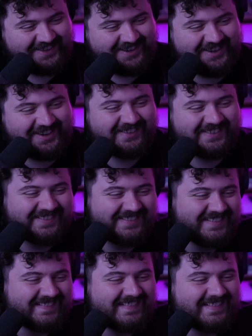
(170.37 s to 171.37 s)
Yeah,
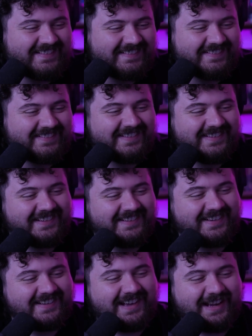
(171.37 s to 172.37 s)

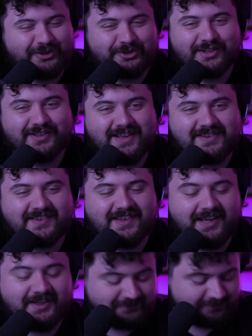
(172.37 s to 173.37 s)
I learned a lot today.